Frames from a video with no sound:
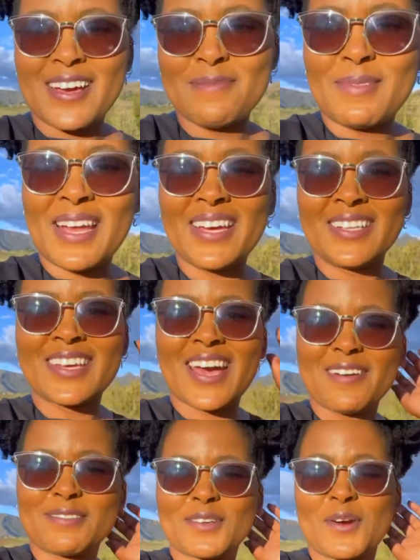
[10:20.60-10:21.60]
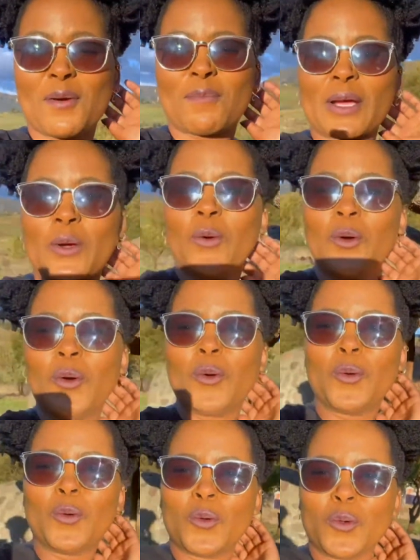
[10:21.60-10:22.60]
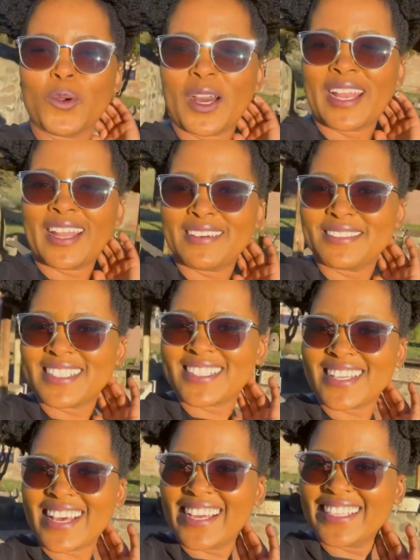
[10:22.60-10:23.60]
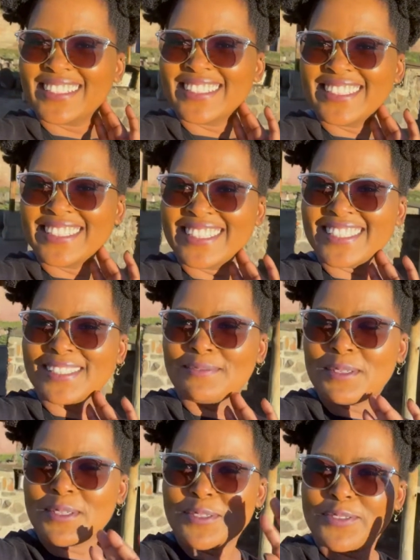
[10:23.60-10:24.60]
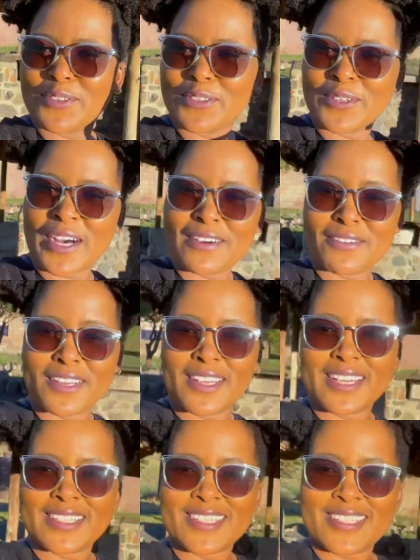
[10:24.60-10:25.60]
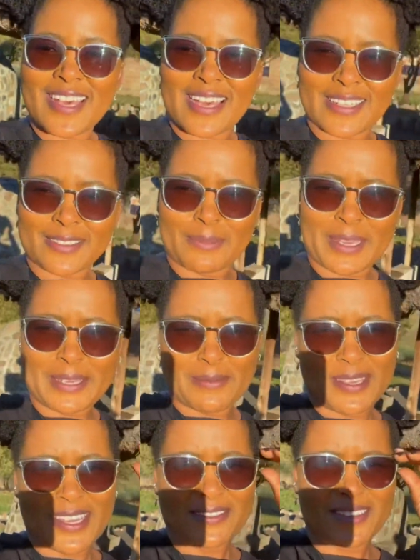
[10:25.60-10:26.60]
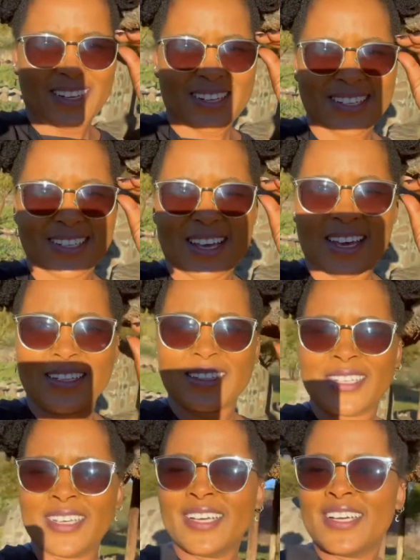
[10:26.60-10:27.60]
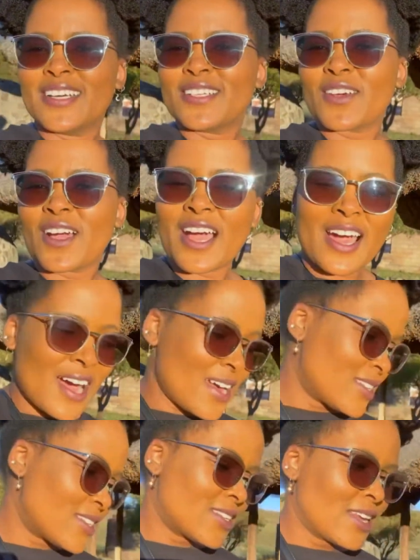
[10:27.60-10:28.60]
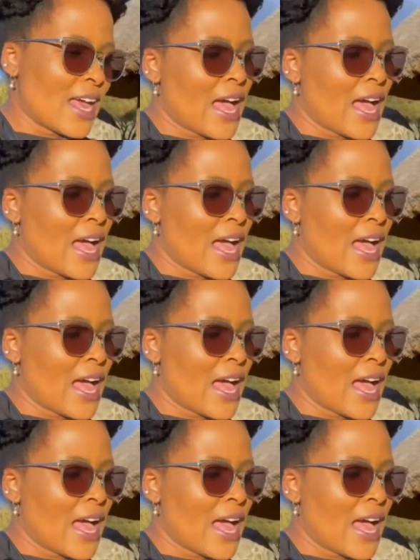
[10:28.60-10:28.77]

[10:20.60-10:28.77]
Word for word: am late i have to go back Ooh, i love the sun this is beautiful african sun baby african sun so guys